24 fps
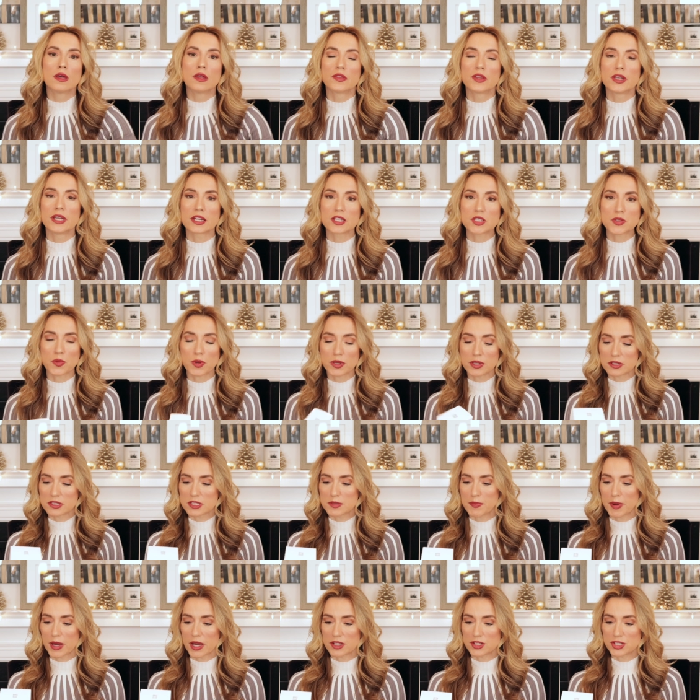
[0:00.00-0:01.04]
The next one is
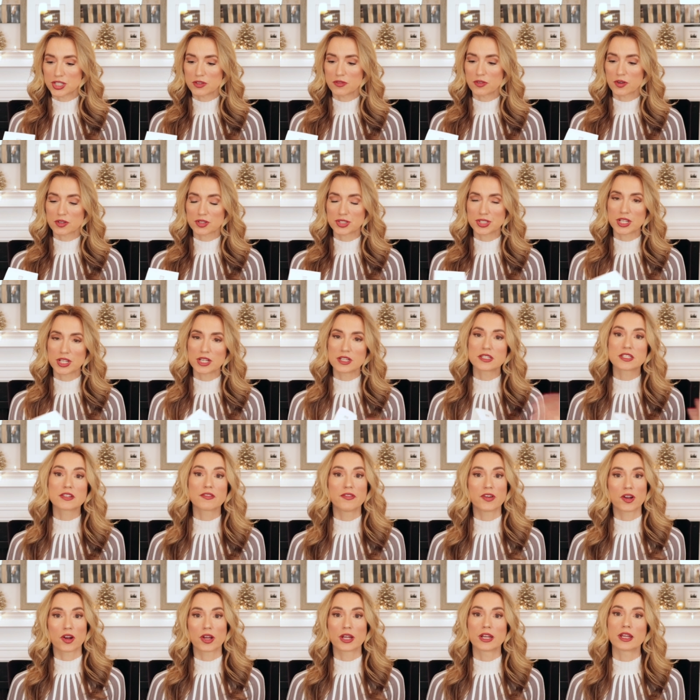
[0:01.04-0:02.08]
by Givenchy. It's a
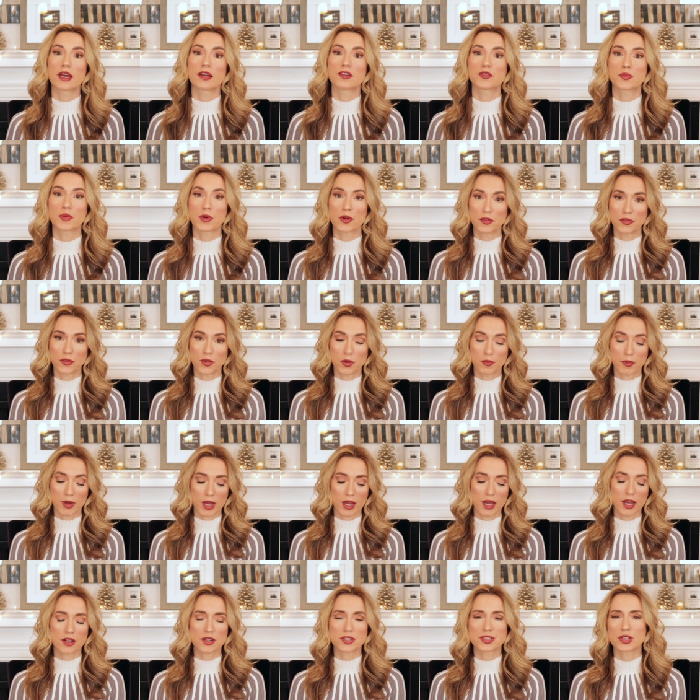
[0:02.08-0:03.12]
very nice perfume. I
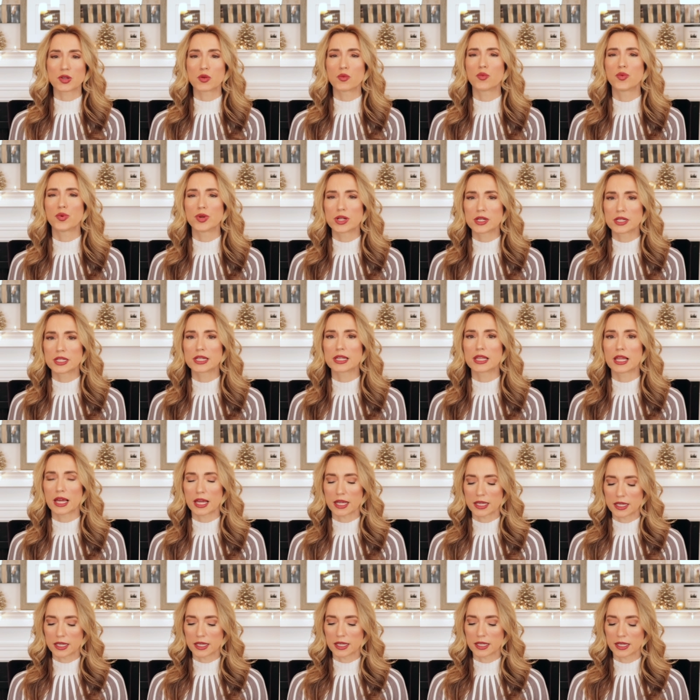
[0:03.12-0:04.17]
actually really
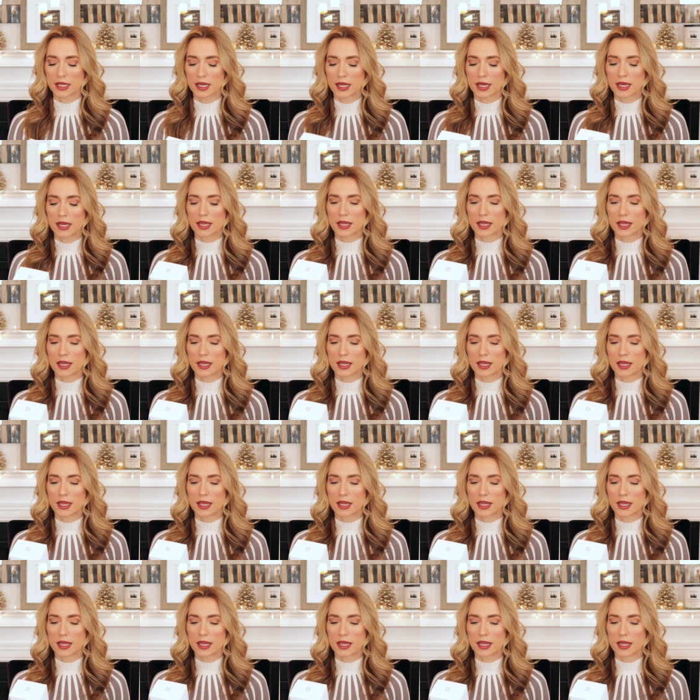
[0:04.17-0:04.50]
like it.